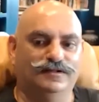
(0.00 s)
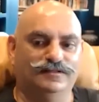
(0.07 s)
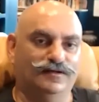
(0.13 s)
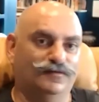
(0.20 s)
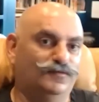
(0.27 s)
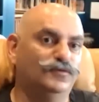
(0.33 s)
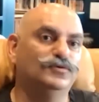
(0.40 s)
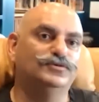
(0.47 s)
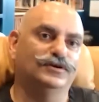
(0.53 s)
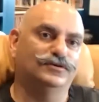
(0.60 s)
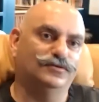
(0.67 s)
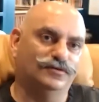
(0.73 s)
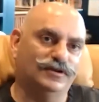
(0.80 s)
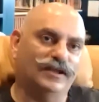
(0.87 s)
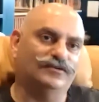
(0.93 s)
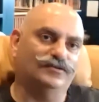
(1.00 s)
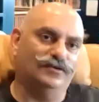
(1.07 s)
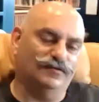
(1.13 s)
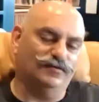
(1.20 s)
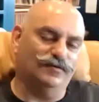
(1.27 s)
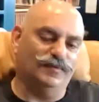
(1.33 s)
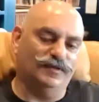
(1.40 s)
The future
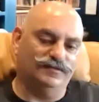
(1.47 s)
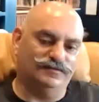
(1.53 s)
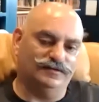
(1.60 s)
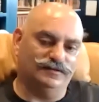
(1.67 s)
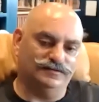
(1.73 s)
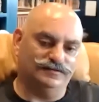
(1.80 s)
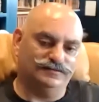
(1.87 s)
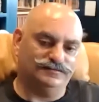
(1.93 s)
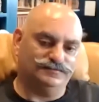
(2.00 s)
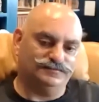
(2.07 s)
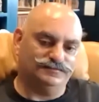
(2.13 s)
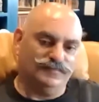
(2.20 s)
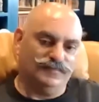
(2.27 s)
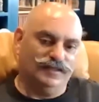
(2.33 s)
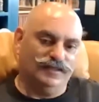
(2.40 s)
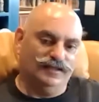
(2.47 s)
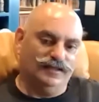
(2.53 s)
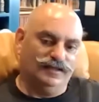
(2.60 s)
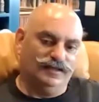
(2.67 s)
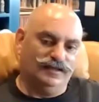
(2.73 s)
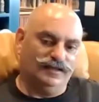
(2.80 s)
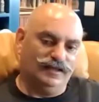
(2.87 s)
trajectory of a business
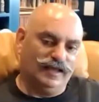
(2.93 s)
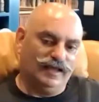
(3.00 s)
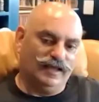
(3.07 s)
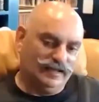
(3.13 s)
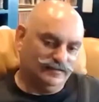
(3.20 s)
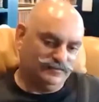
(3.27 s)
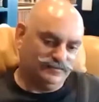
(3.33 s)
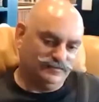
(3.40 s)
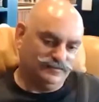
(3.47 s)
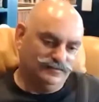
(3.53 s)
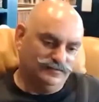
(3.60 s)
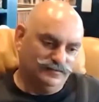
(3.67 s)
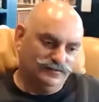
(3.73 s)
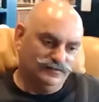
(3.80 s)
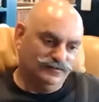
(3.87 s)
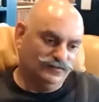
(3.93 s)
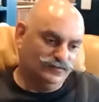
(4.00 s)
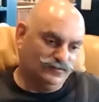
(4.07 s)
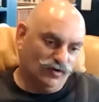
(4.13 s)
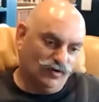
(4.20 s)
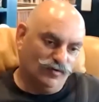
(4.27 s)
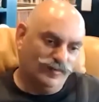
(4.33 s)
has
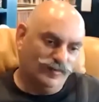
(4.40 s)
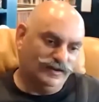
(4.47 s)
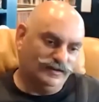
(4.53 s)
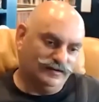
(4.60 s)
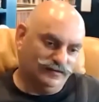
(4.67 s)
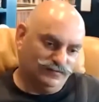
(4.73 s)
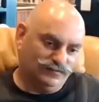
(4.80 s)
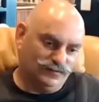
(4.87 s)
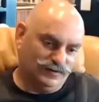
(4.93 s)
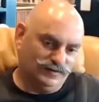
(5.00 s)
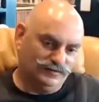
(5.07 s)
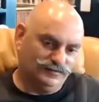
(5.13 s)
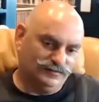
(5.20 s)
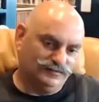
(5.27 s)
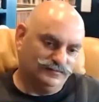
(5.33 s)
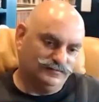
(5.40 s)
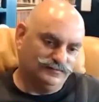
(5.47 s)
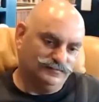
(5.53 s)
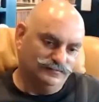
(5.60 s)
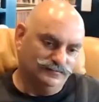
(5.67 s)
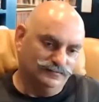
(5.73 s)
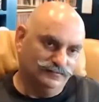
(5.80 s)
so many different
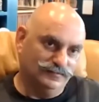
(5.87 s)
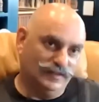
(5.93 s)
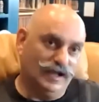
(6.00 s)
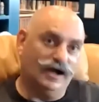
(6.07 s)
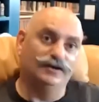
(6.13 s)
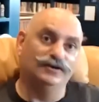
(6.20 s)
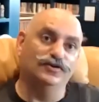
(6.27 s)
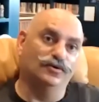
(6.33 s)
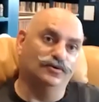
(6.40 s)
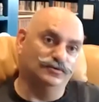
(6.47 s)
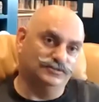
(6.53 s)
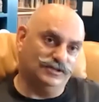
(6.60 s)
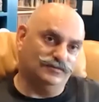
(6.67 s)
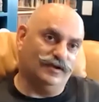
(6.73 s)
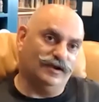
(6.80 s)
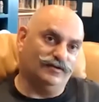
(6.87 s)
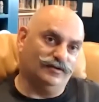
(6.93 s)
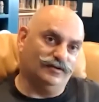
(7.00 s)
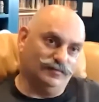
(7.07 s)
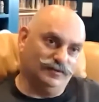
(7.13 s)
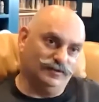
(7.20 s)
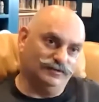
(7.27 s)
unknowns and
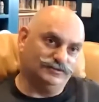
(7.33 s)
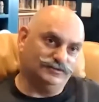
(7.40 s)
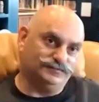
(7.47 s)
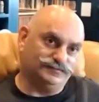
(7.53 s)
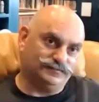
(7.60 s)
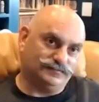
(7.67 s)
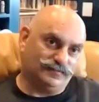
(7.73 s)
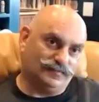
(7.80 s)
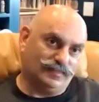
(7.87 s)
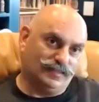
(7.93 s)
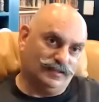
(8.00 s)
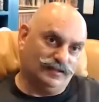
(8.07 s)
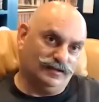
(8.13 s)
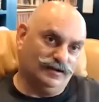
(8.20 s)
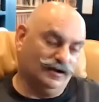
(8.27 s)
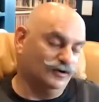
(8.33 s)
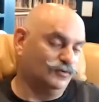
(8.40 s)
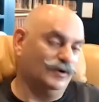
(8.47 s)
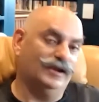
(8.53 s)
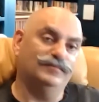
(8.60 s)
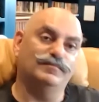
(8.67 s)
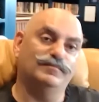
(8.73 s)
variables. A
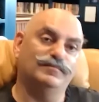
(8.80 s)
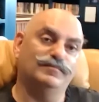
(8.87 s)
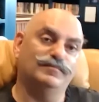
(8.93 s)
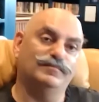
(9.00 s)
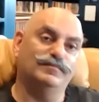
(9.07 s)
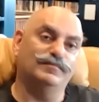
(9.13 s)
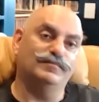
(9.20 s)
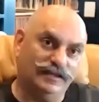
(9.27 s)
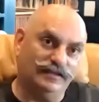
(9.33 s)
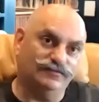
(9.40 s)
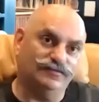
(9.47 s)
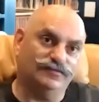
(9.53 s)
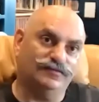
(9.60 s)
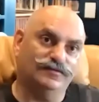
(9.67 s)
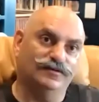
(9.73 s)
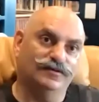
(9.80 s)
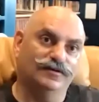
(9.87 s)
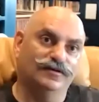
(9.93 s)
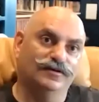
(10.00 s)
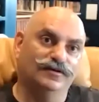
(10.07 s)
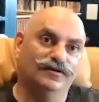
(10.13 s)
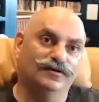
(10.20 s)
great manager leaves,
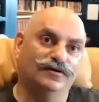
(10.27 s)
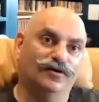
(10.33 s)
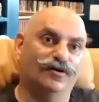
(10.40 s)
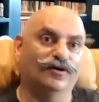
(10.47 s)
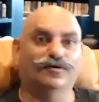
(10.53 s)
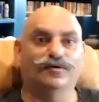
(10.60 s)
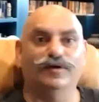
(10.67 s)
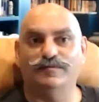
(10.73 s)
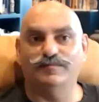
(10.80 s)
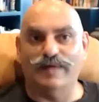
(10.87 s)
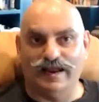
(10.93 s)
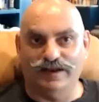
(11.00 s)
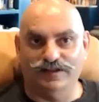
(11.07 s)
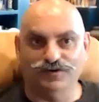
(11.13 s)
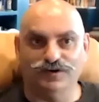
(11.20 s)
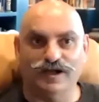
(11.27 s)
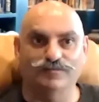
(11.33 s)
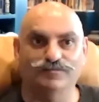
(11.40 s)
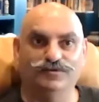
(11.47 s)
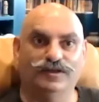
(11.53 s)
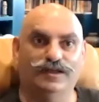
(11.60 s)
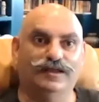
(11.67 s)
or a great manager
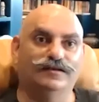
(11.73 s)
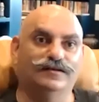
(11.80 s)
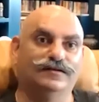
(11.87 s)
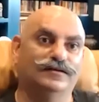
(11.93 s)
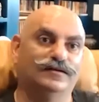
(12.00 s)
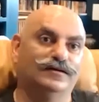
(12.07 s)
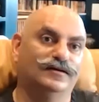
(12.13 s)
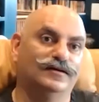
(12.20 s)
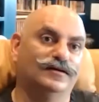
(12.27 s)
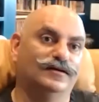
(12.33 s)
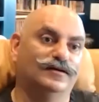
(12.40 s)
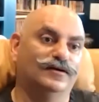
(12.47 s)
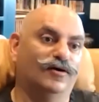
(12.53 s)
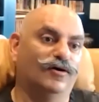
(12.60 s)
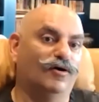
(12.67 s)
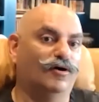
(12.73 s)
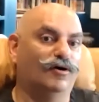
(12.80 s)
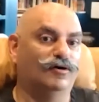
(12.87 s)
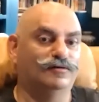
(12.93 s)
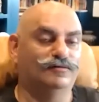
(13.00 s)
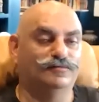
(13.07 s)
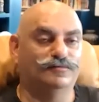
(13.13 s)
comes in,
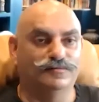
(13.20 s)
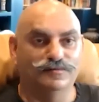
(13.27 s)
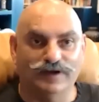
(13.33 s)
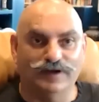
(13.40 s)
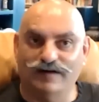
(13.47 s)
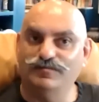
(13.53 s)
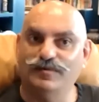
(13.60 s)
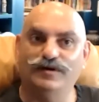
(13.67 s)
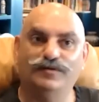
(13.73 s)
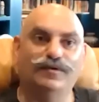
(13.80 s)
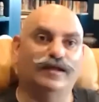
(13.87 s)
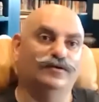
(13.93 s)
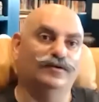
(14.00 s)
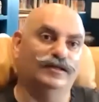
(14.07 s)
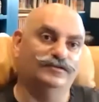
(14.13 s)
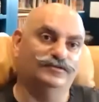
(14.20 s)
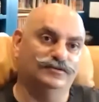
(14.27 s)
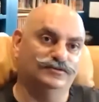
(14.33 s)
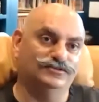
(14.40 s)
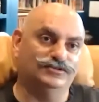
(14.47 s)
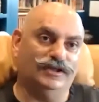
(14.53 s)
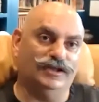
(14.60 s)
or government
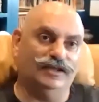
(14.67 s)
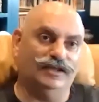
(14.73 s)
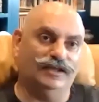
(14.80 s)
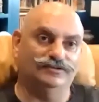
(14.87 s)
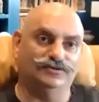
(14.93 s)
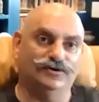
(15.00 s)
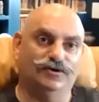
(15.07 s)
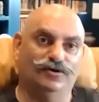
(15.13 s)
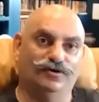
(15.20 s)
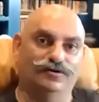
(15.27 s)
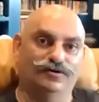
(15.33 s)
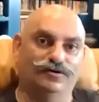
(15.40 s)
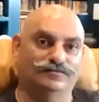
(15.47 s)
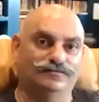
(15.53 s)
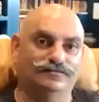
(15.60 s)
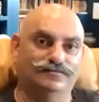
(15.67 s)
regulations change, or